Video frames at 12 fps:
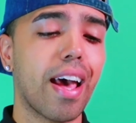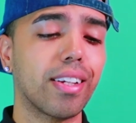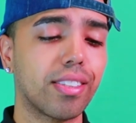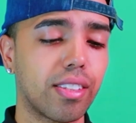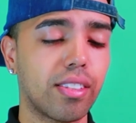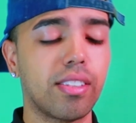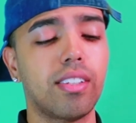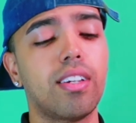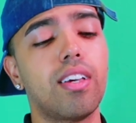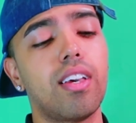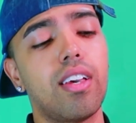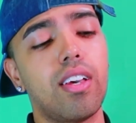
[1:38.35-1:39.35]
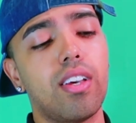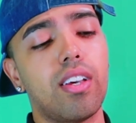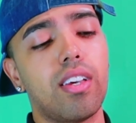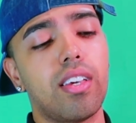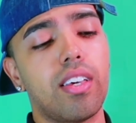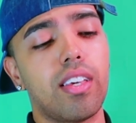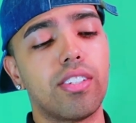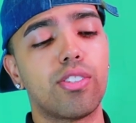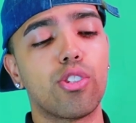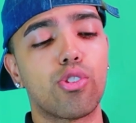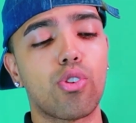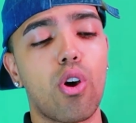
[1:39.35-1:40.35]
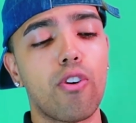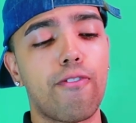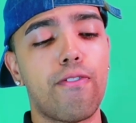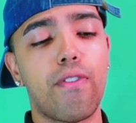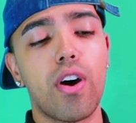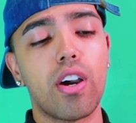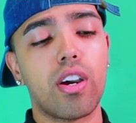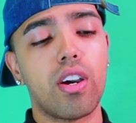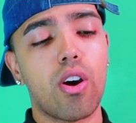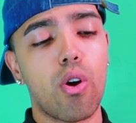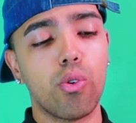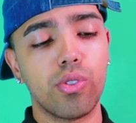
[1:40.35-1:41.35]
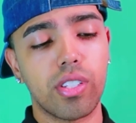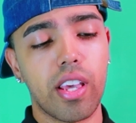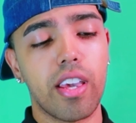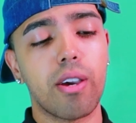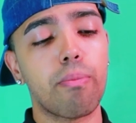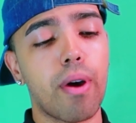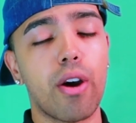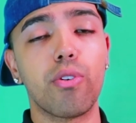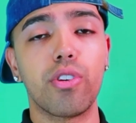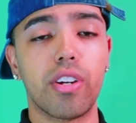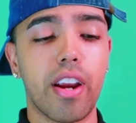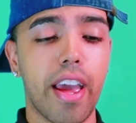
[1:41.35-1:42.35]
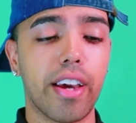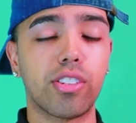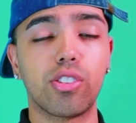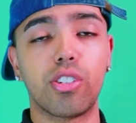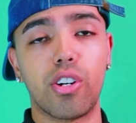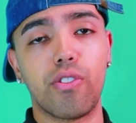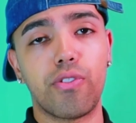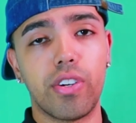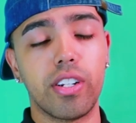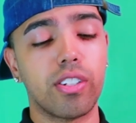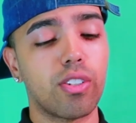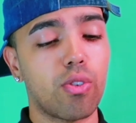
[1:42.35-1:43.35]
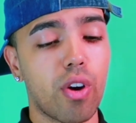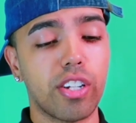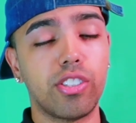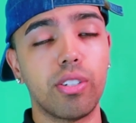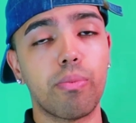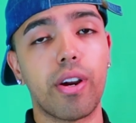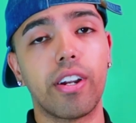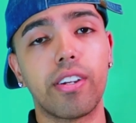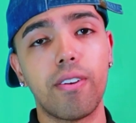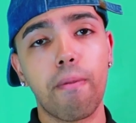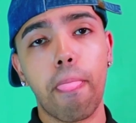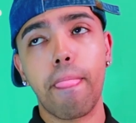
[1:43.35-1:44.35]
asks, is the song Fuck Jose about your ex-girlfriend? Question mark.